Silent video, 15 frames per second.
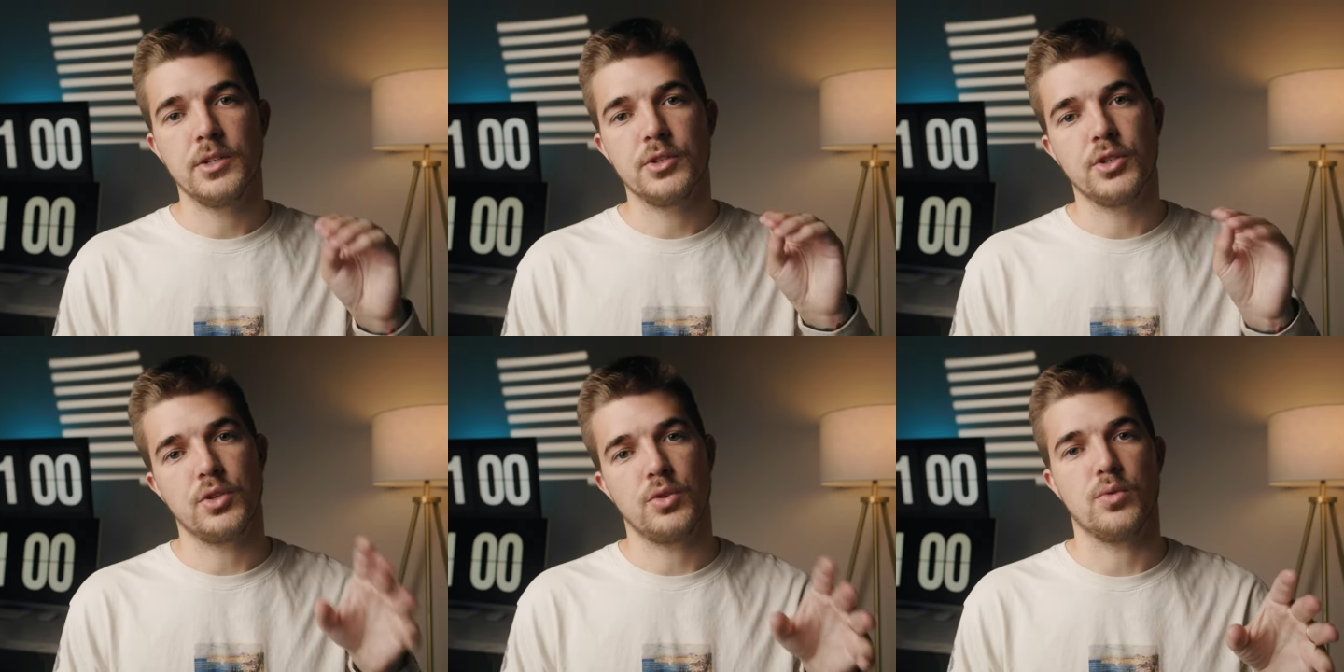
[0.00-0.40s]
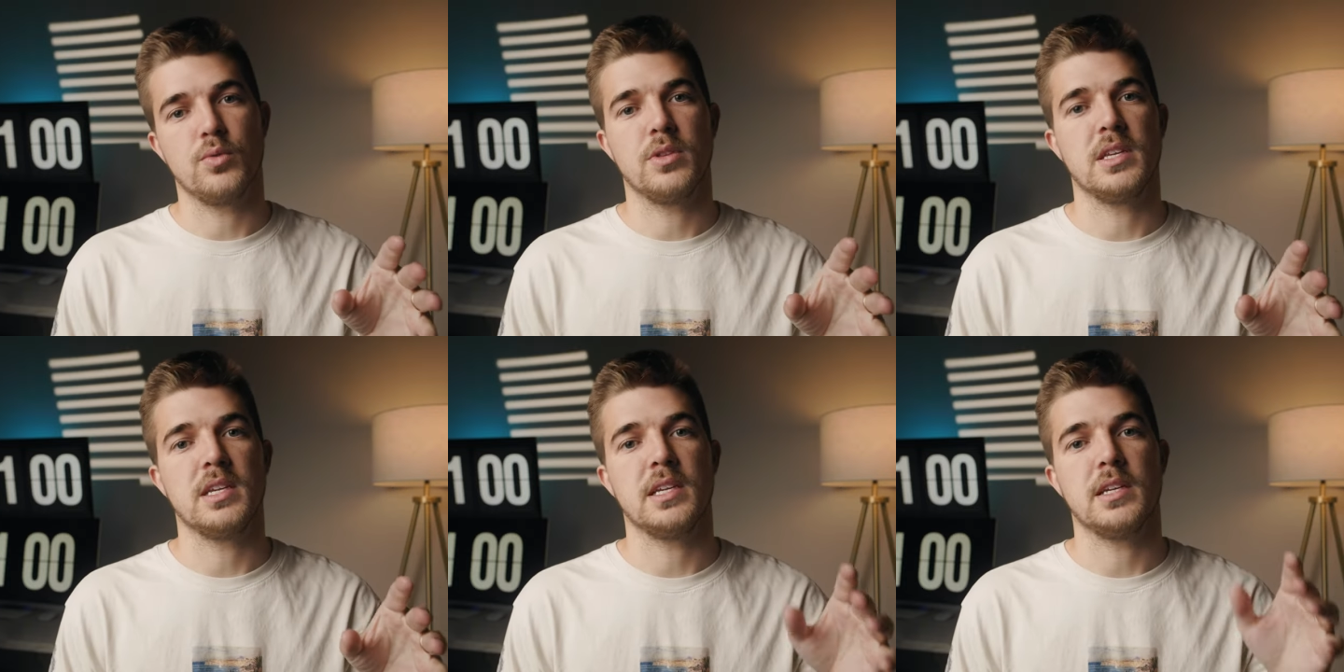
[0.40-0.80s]
to
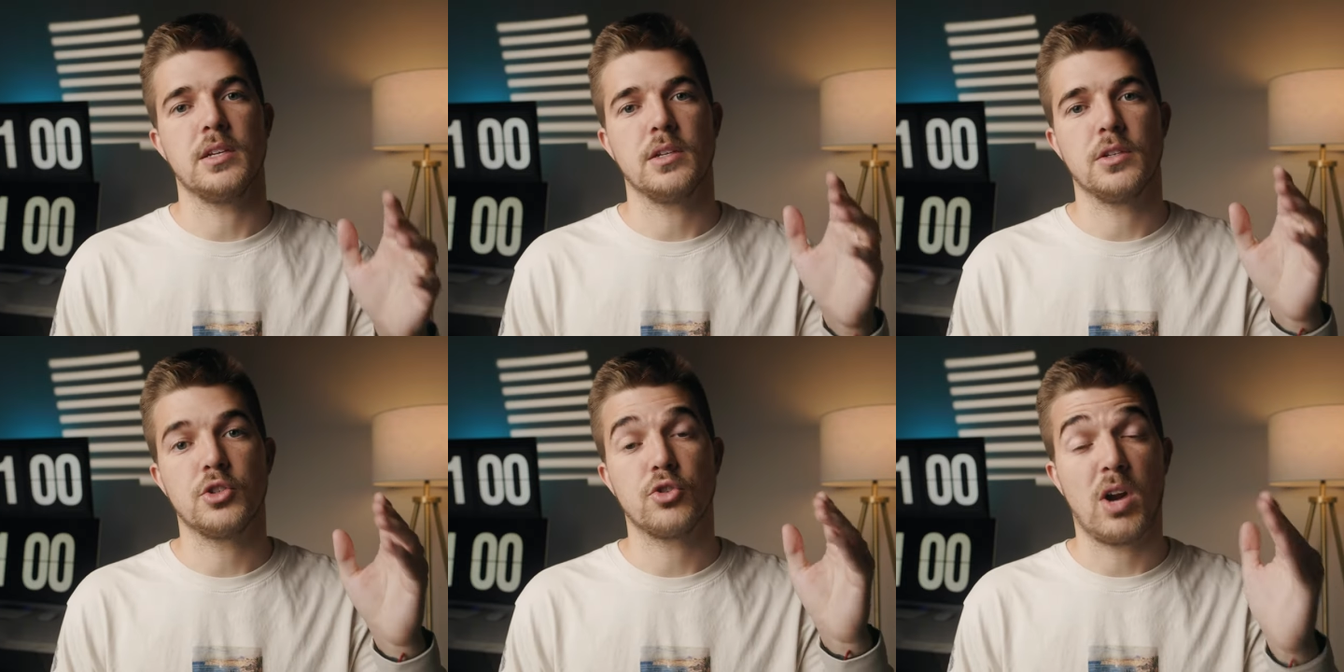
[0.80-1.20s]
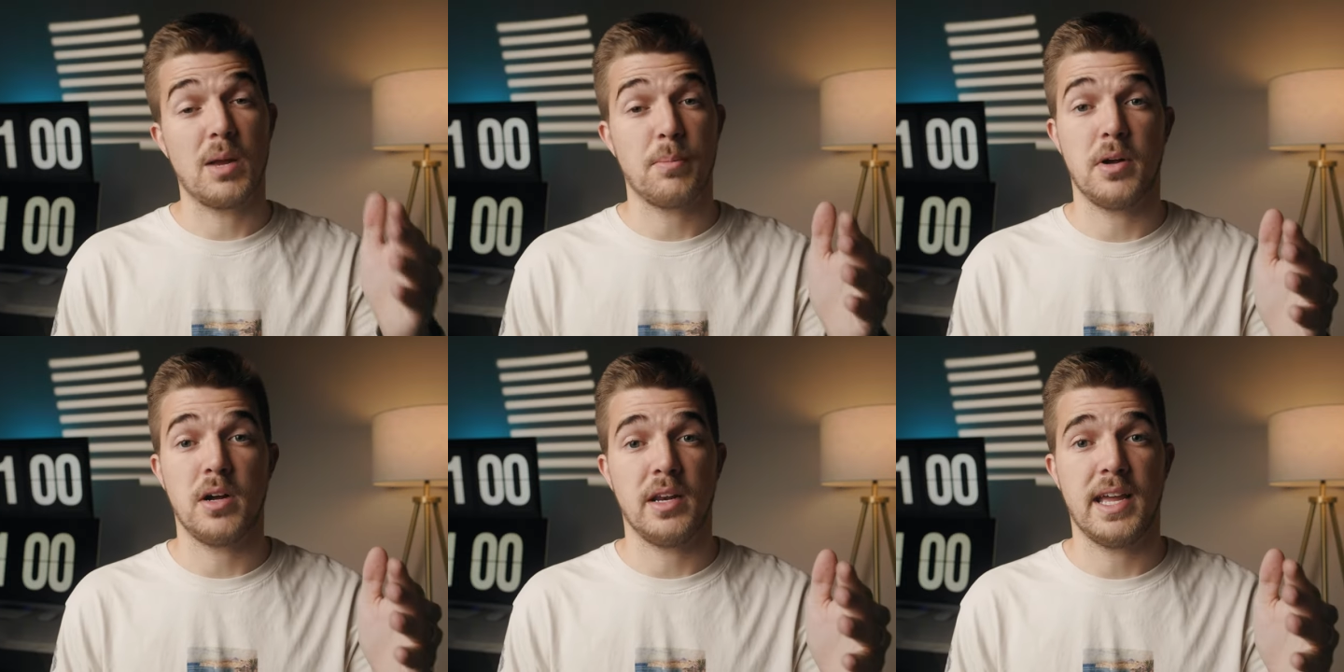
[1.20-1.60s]
the
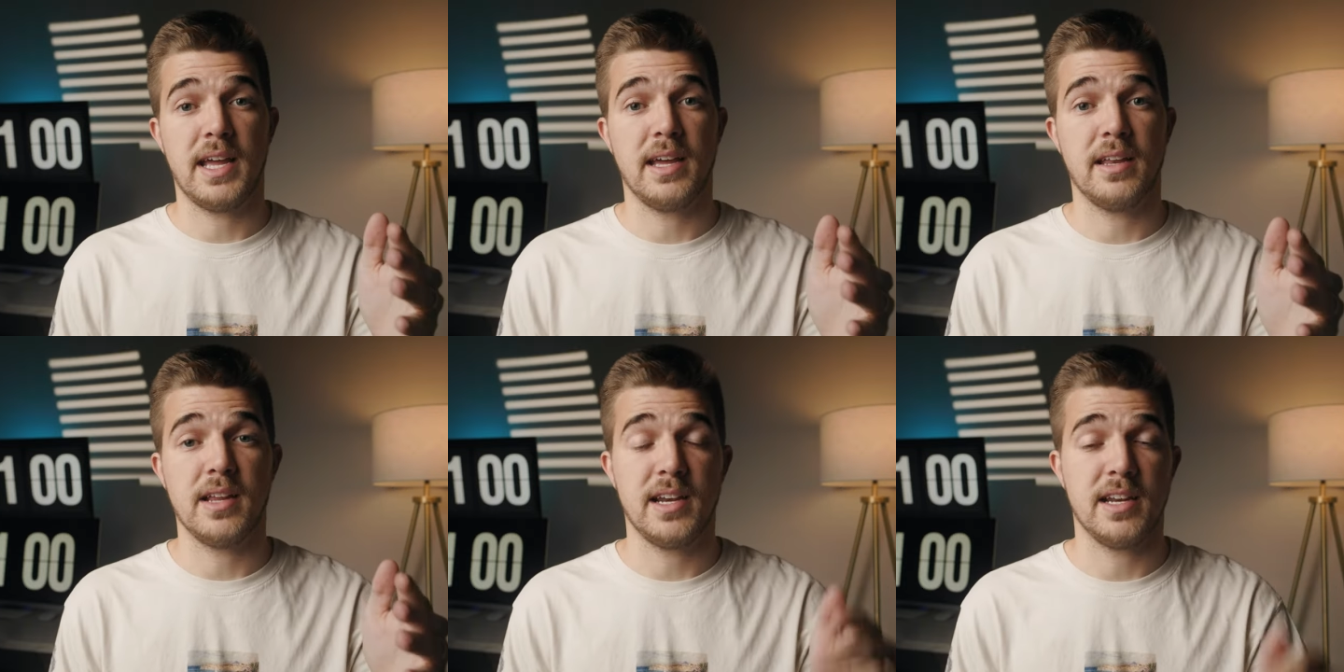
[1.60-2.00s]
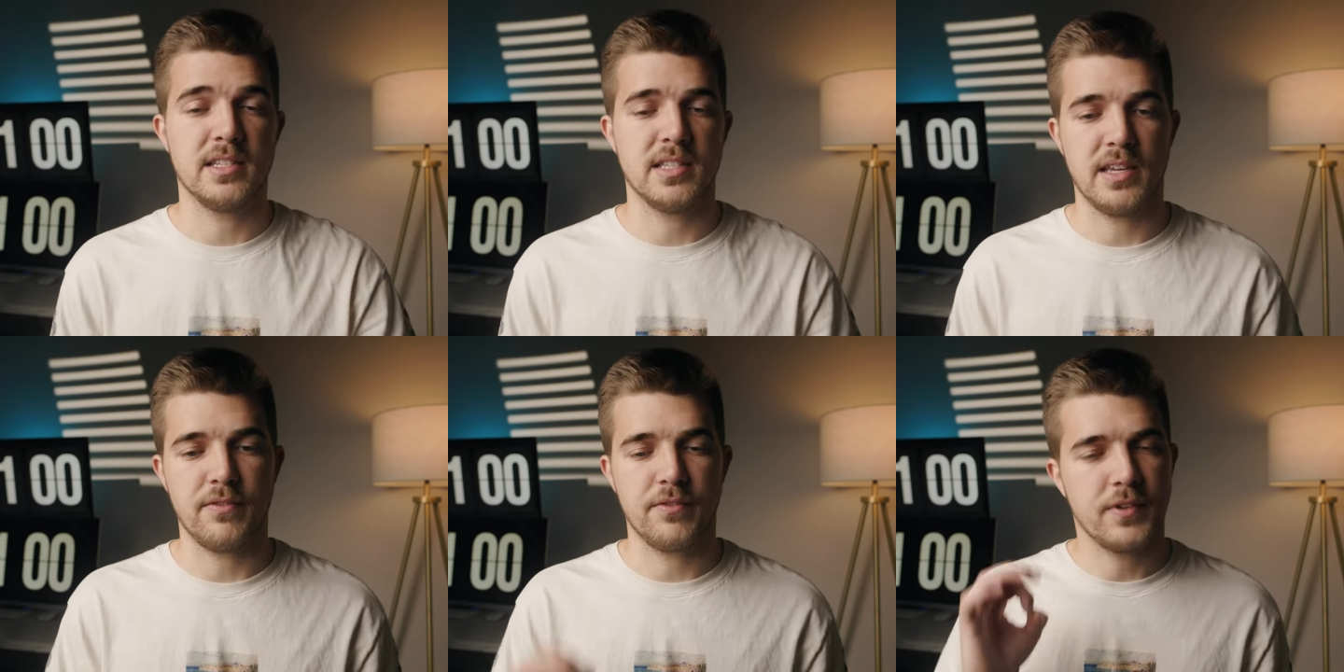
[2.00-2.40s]
tripod head, and
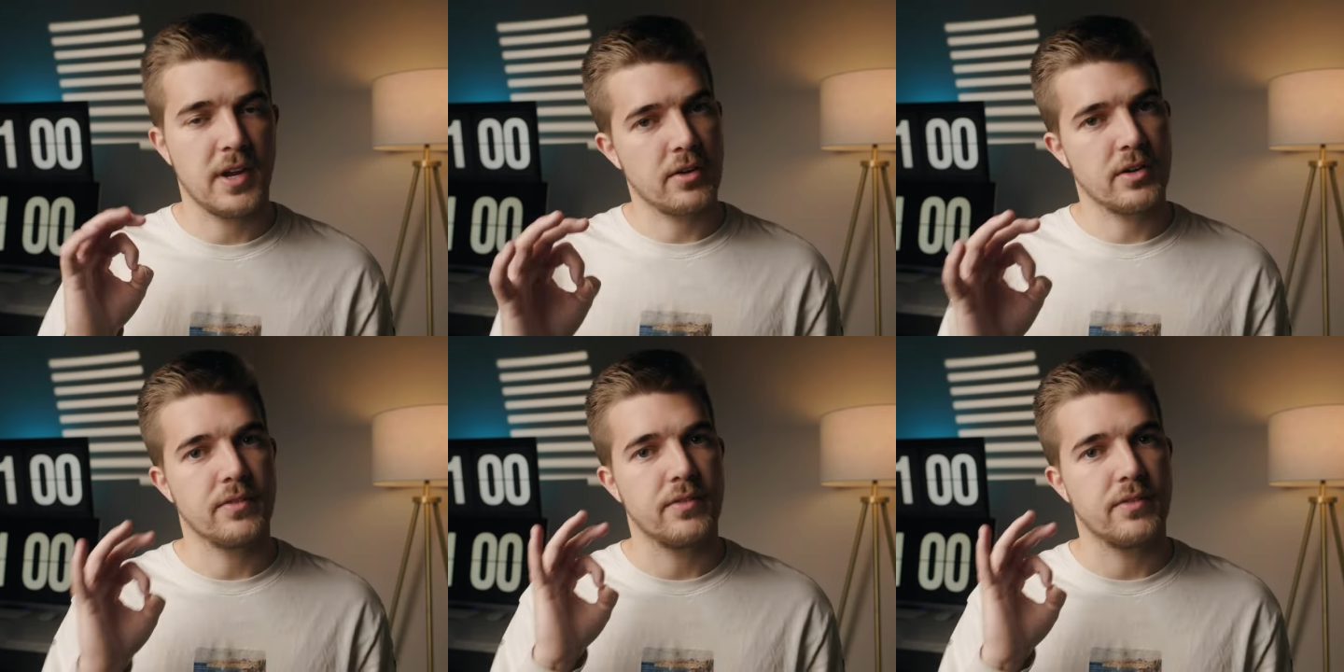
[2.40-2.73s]
it's a very,